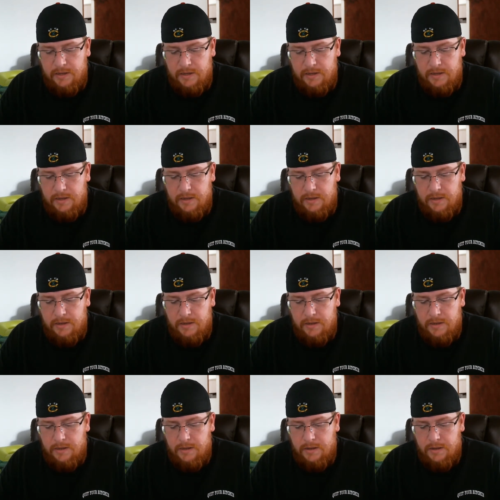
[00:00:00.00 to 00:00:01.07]

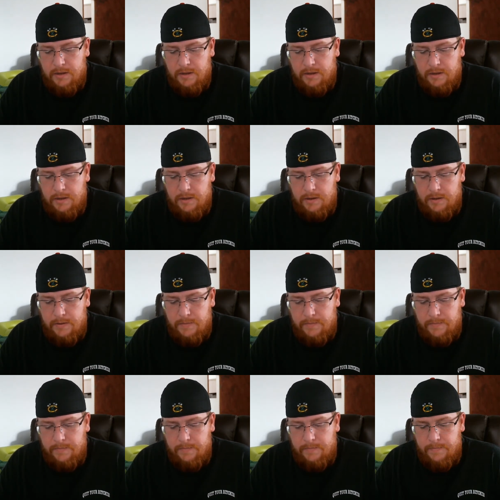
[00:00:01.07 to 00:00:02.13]

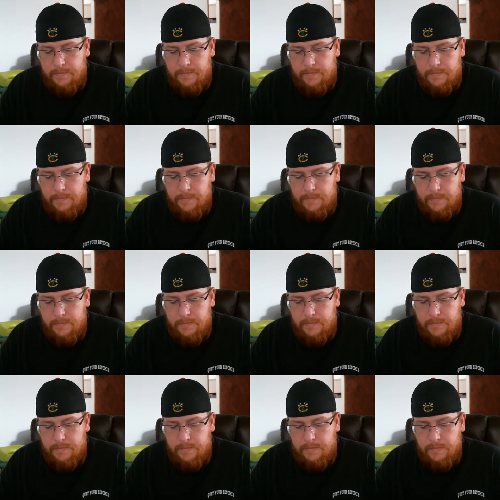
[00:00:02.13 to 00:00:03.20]

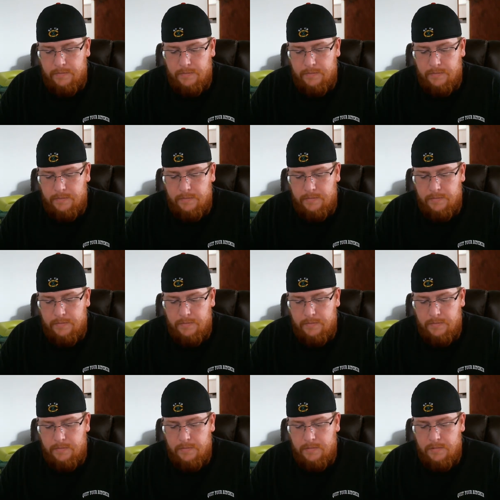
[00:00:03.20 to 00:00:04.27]

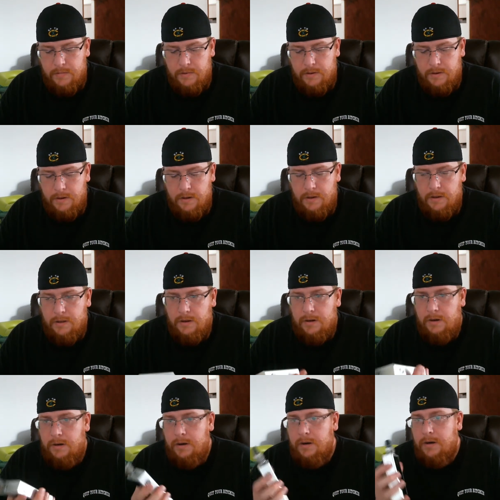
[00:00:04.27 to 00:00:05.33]

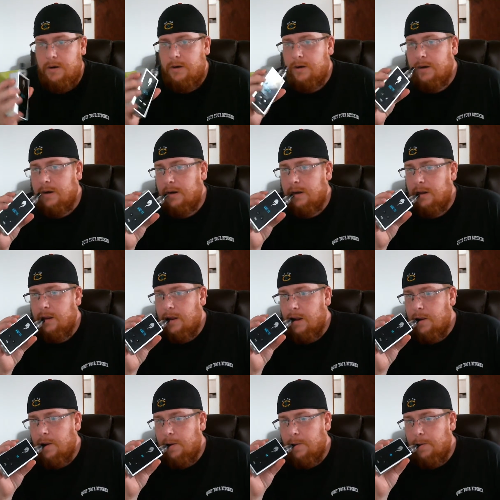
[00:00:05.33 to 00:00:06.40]

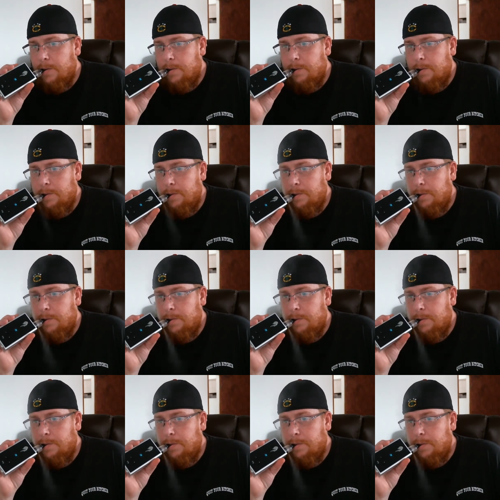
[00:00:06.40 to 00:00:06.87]
(no one is talking)